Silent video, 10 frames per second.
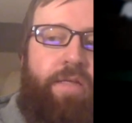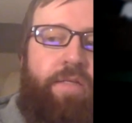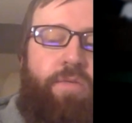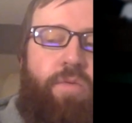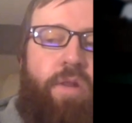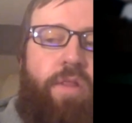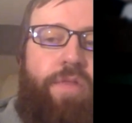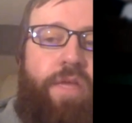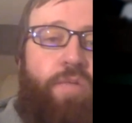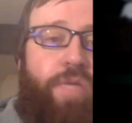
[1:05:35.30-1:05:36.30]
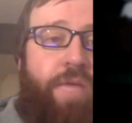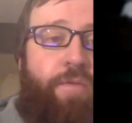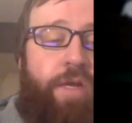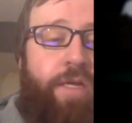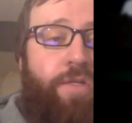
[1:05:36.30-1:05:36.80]
And one of the things we kept
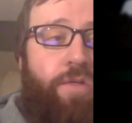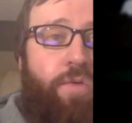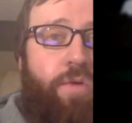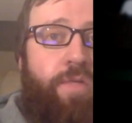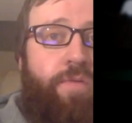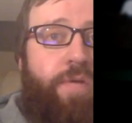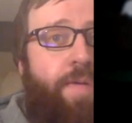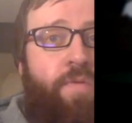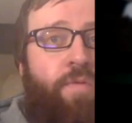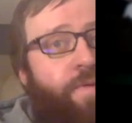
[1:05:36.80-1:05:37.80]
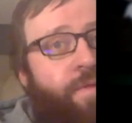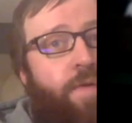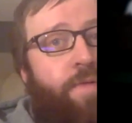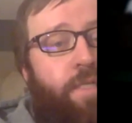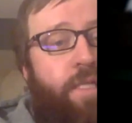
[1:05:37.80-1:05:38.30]
running into was we'd come up with what we
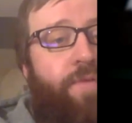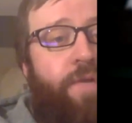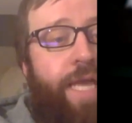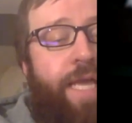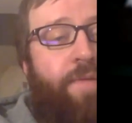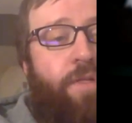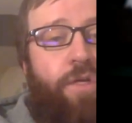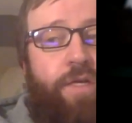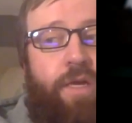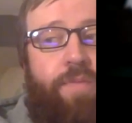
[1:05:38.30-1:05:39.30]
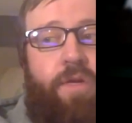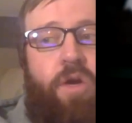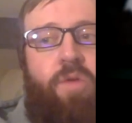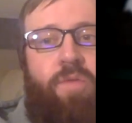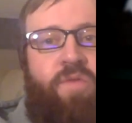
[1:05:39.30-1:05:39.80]
thought was a clever name and look it up and
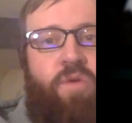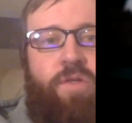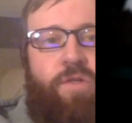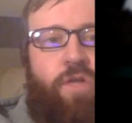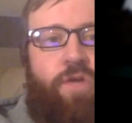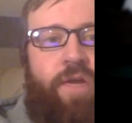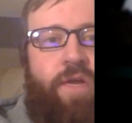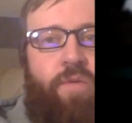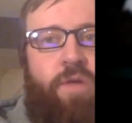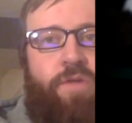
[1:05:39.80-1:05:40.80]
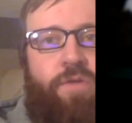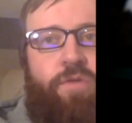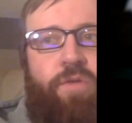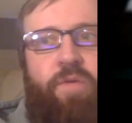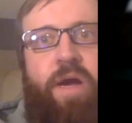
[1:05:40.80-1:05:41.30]
oh, of course, there's already one, two,
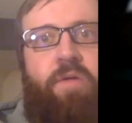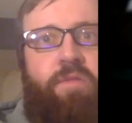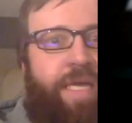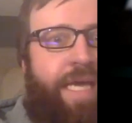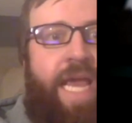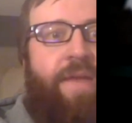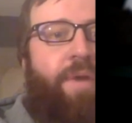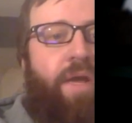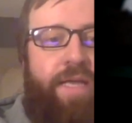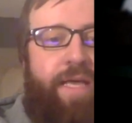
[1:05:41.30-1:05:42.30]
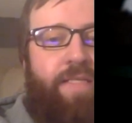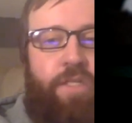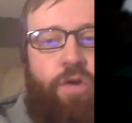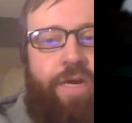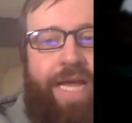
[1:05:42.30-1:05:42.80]
three, wow, like eight podcasts
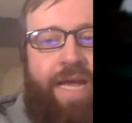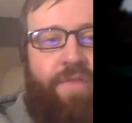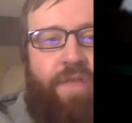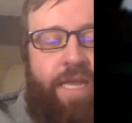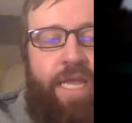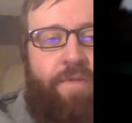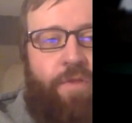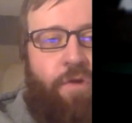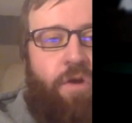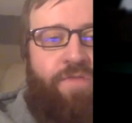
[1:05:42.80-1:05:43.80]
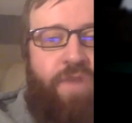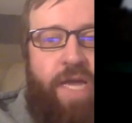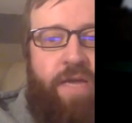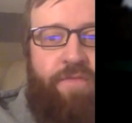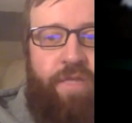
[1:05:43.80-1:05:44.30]
that already have that name and they're all
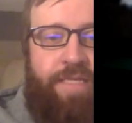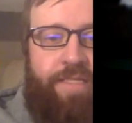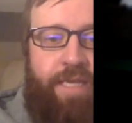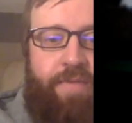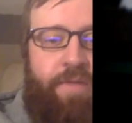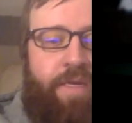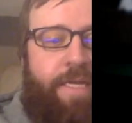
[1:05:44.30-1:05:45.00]
vying for that same.